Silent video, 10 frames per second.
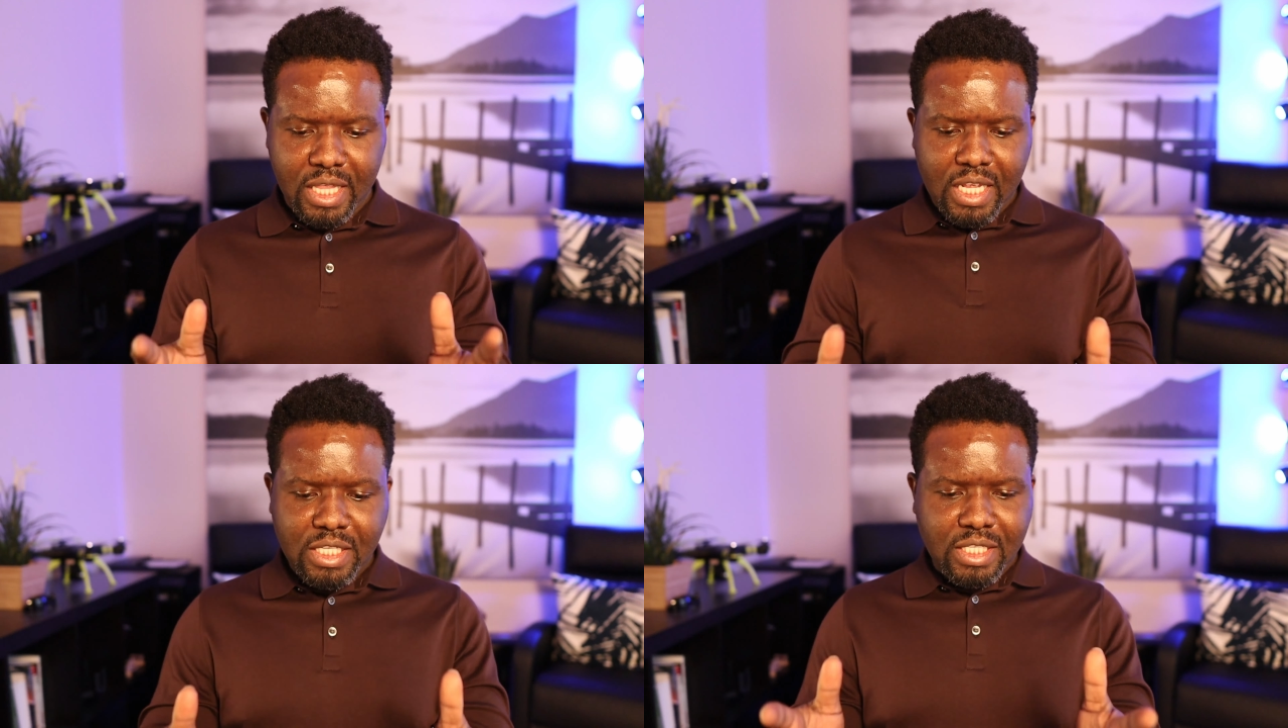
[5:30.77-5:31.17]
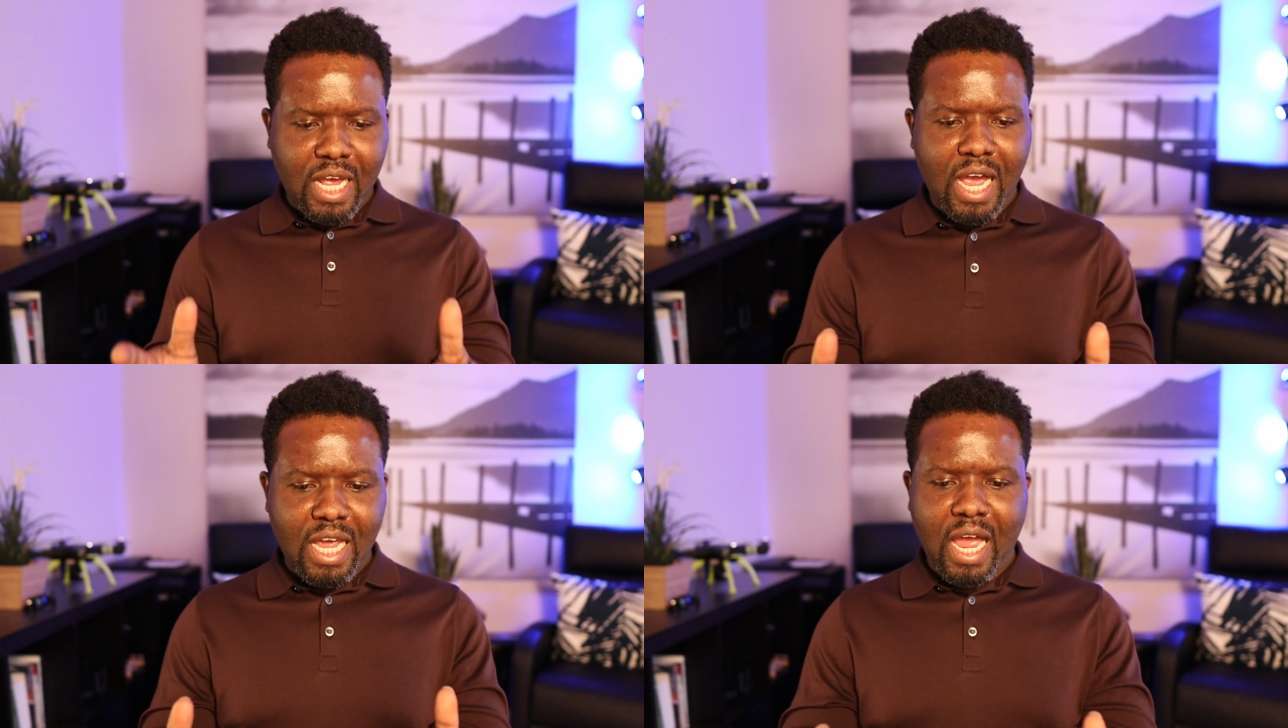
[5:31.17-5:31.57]
these
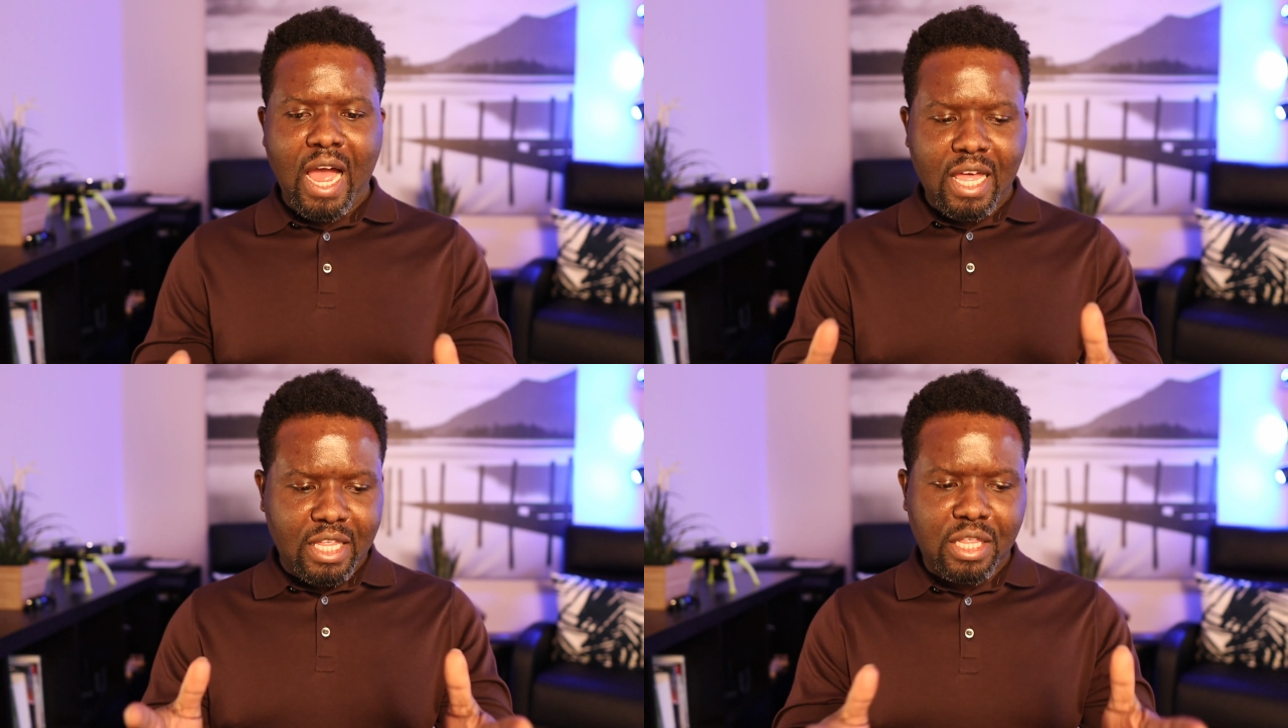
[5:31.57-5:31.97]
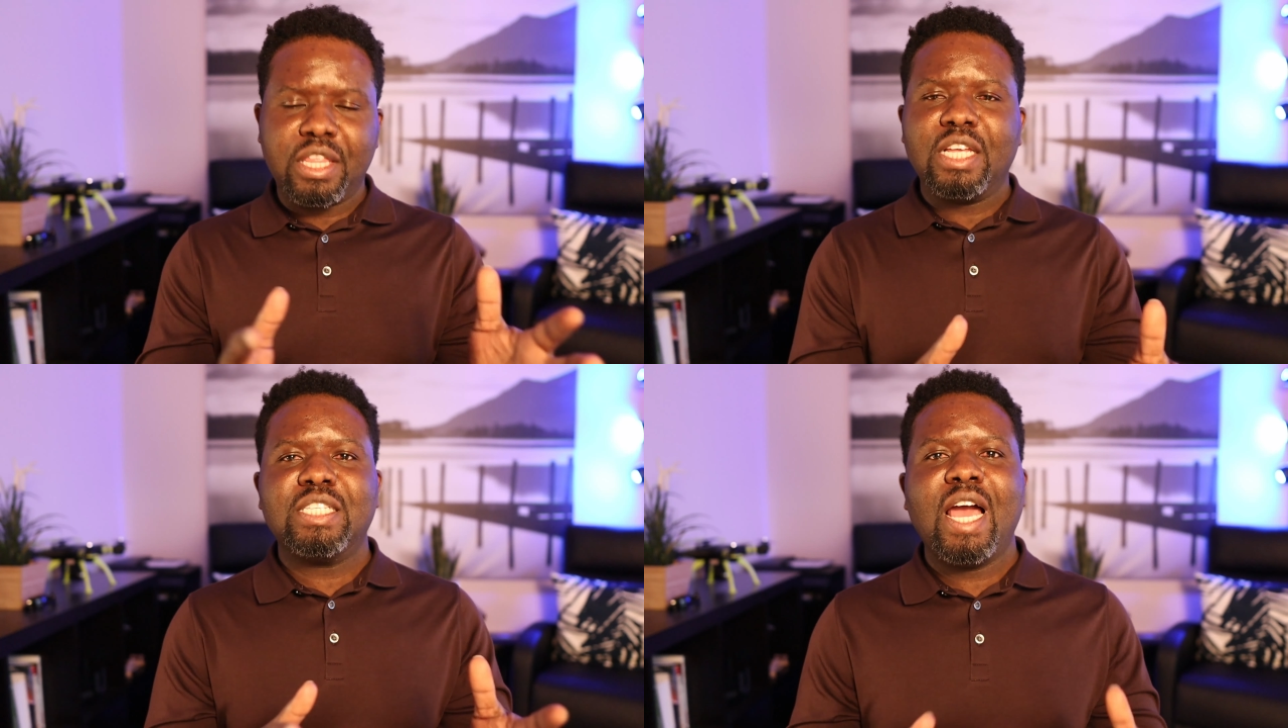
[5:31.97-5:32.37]
are the
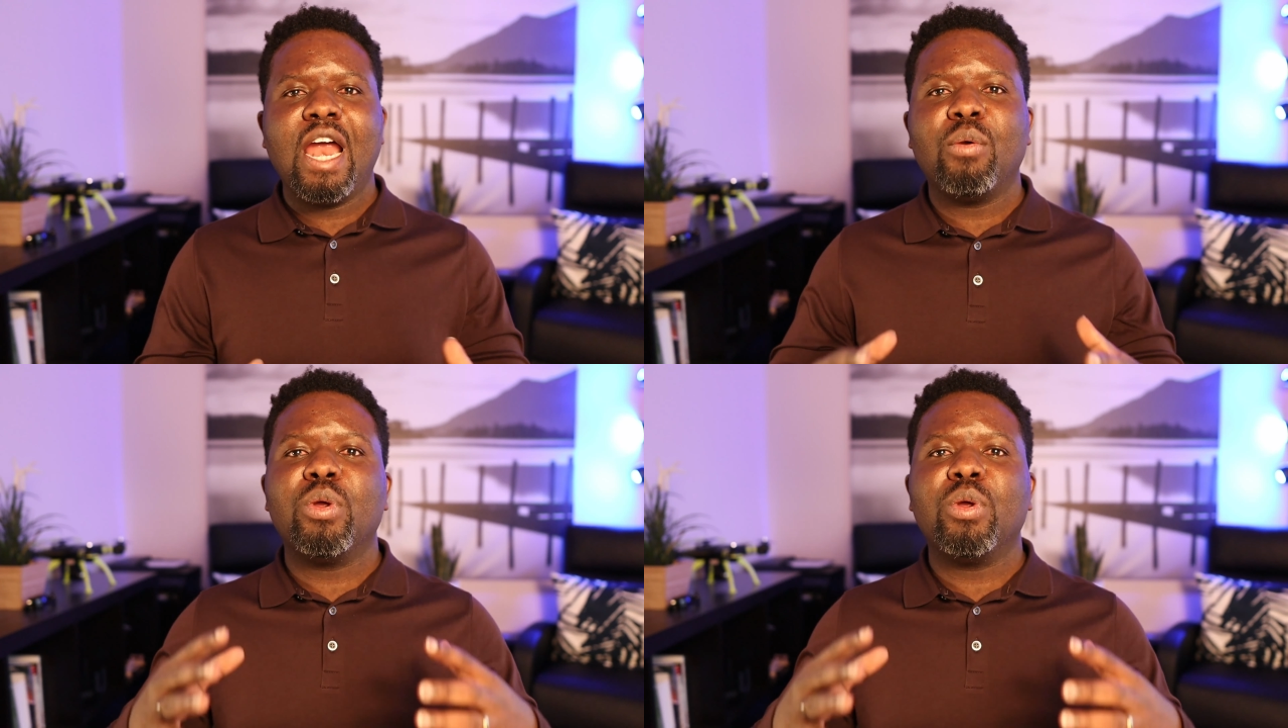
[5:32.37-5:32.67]
things I